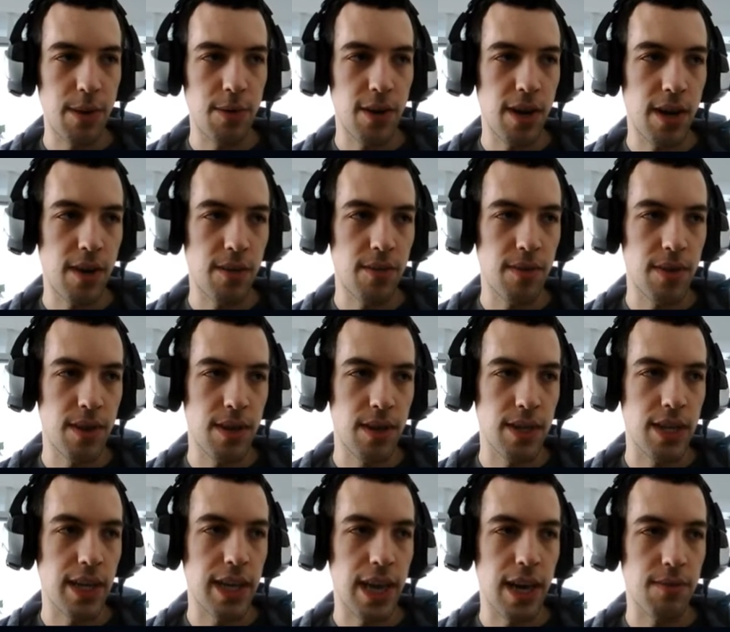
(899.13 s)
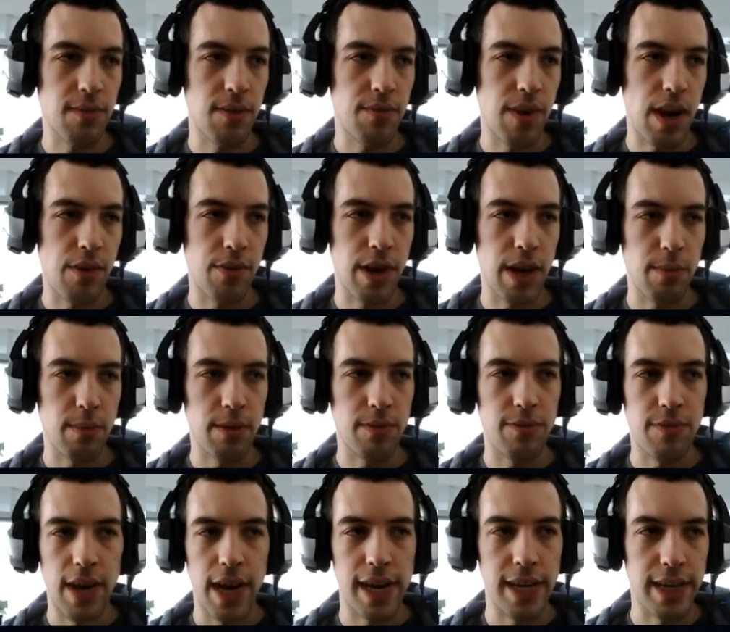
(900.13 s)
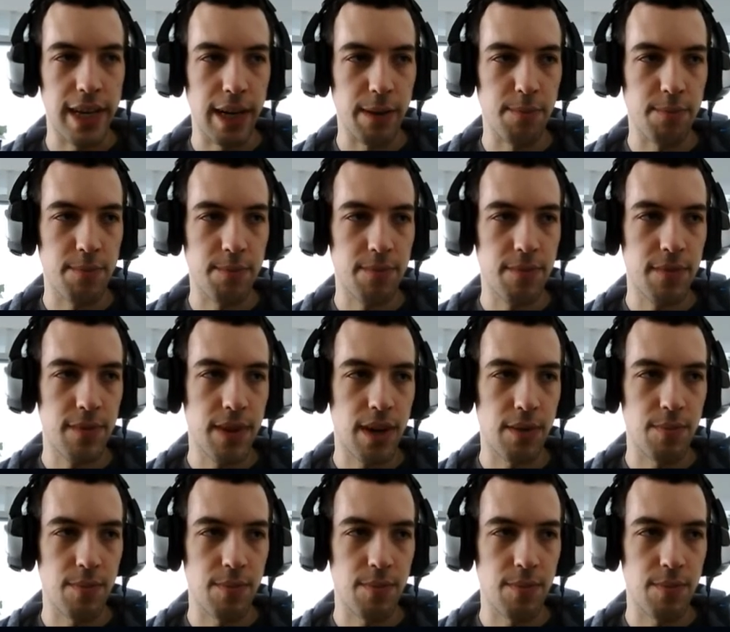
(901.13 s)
the variable file name. and we